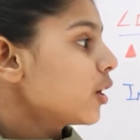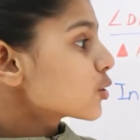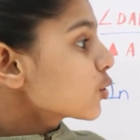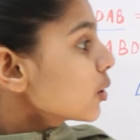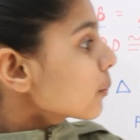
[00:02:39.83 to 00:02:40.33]

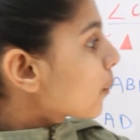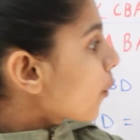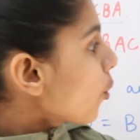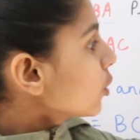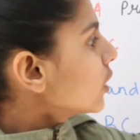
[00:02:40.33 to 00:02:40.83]
So in
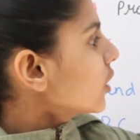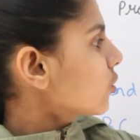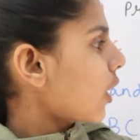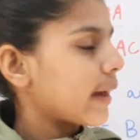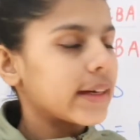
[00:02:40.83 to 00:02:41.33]
both the
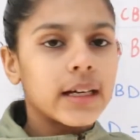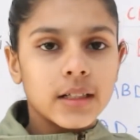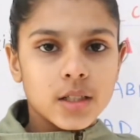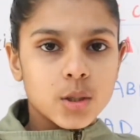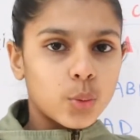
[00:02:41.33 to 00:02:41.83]
triangles,